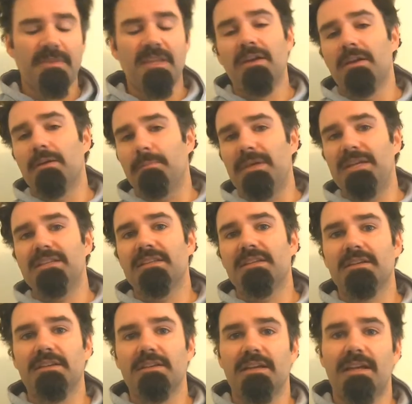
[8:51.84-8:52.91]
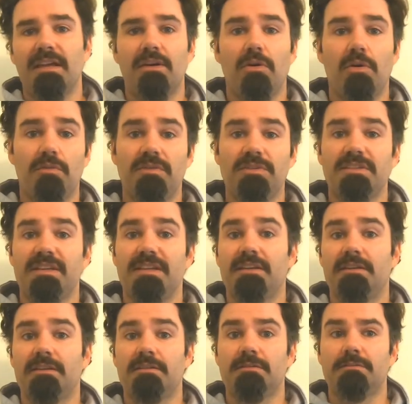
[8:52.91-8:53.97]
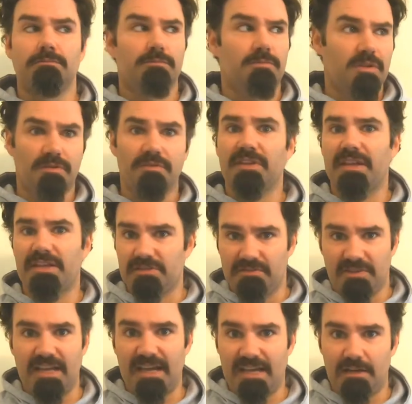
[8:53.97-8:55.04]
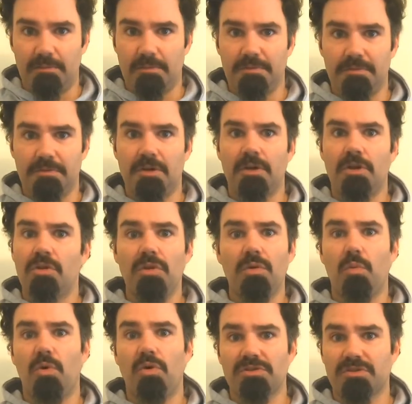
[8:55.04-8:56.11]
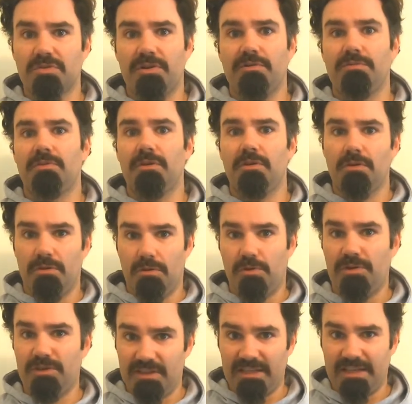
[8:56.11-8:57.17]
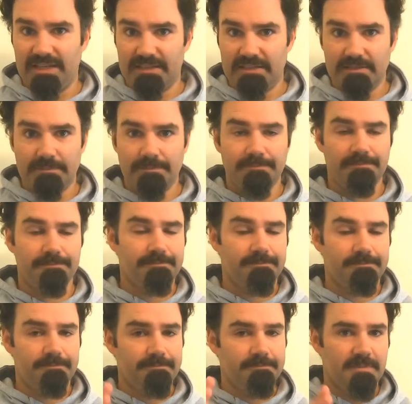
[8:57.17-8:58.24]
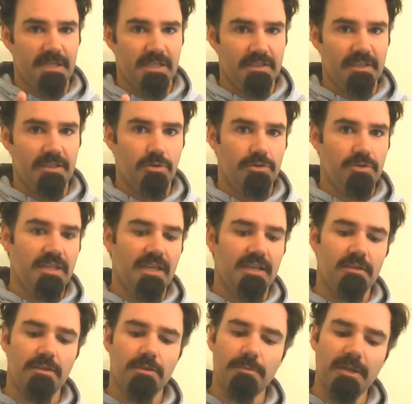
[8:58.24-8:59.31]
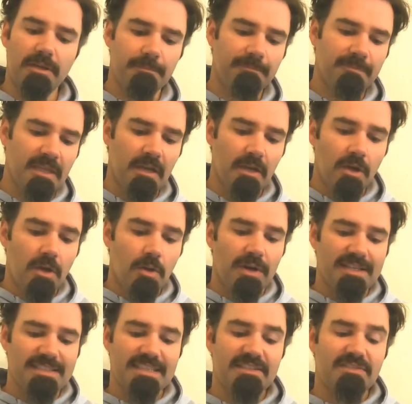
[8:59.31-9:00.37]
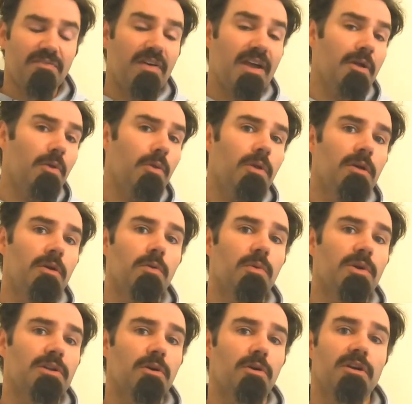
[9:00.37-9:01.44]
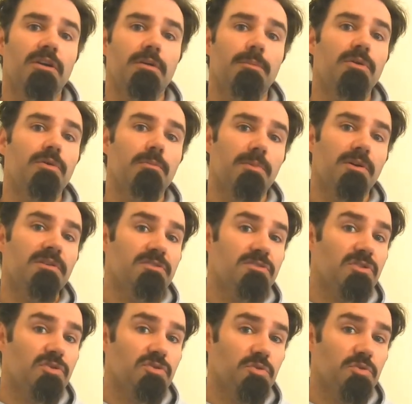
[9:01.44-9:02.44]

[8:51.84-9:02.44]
Meat, obviously the flesh of an animal that walks around on legs. I'll let you take it from there. When it says fowl, we're talking about birds, so